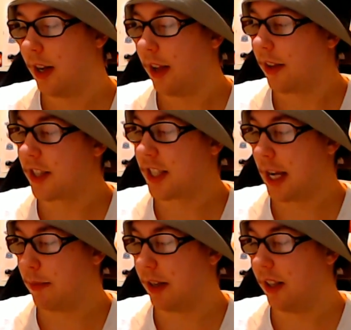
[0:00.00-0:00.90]
The
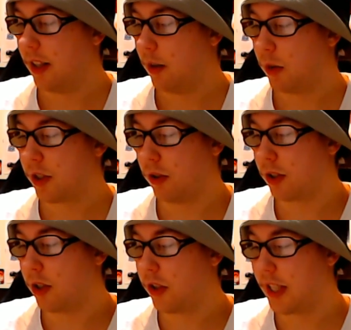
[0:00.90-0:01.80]
statement, which
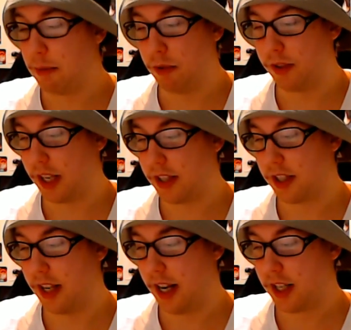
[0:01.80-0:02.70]
also doubles as
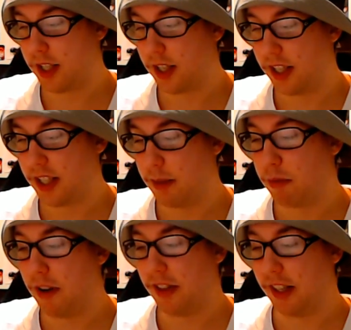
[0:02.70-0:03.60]
an exercise in
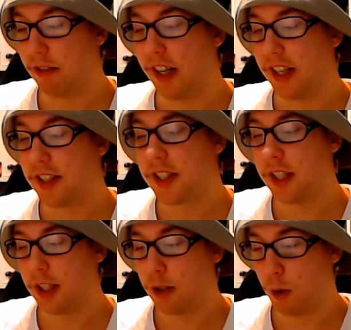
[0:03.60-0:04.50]
brevity, reads,
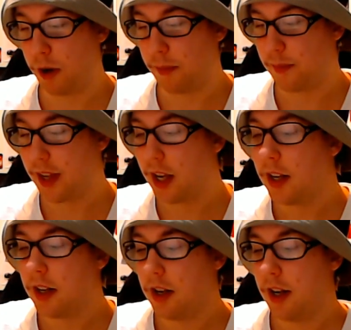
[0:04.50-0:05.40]
quote,
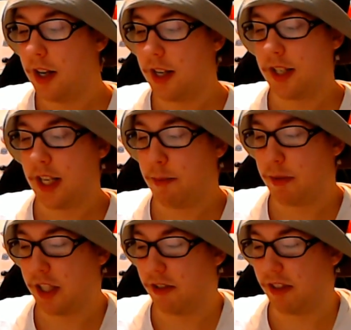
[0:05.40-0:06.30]
Deep
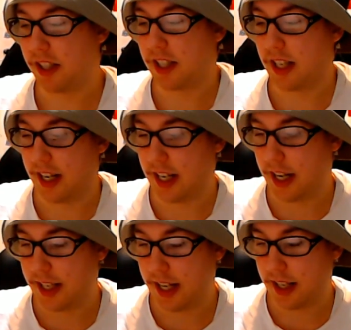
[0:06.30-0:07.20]
Silver today
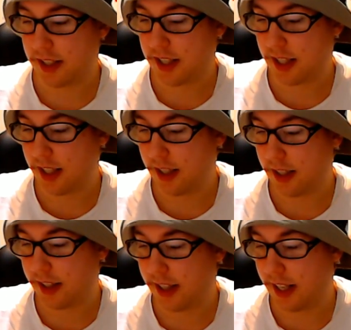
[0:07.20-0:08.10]
announced
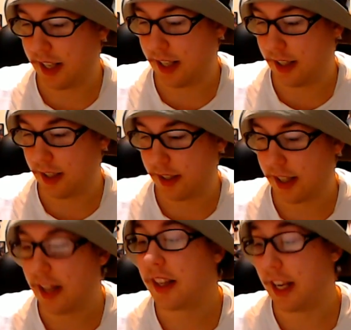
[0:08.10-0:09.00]
that
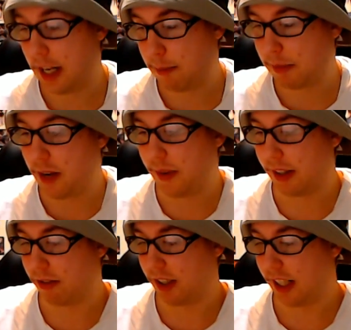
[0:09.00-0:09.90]
their upcoming
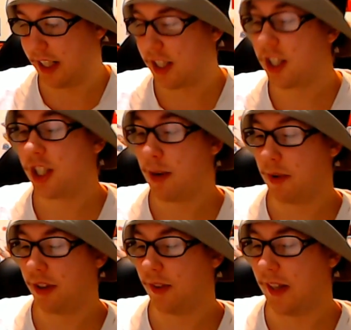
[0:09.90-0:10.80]
release, Shenmue
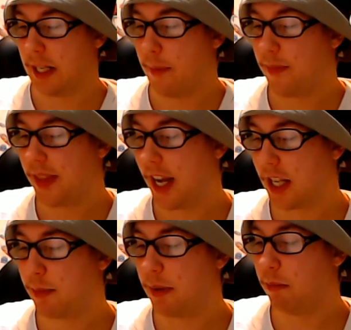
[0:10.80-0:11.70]
3, has
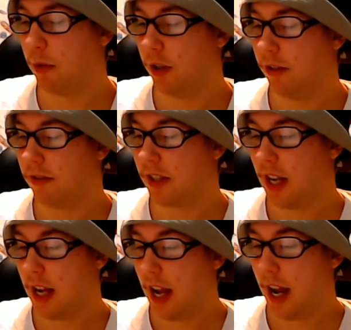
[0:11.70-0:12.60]
been moved
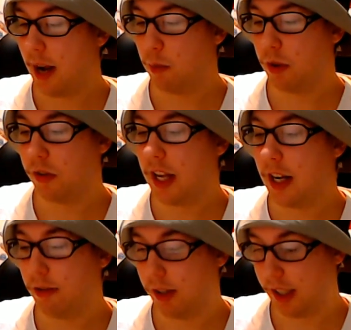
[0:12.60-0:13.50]
and will
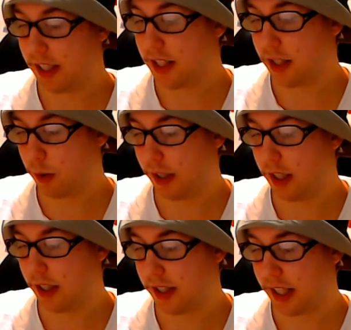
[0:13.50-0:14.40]
now release in
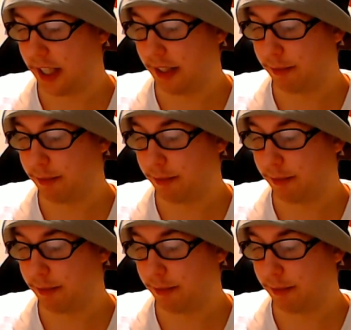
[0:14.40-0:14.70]
2019.